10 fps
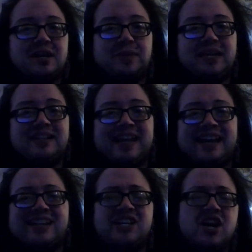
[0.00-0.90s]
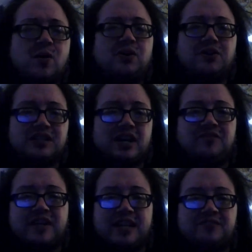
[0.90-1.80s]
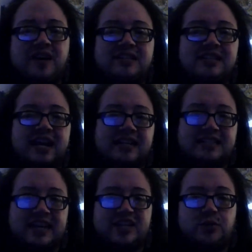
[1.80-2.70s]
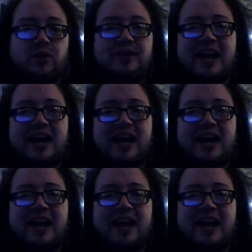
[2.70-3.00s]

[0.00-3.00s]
being that Noah herself identifies as asexual.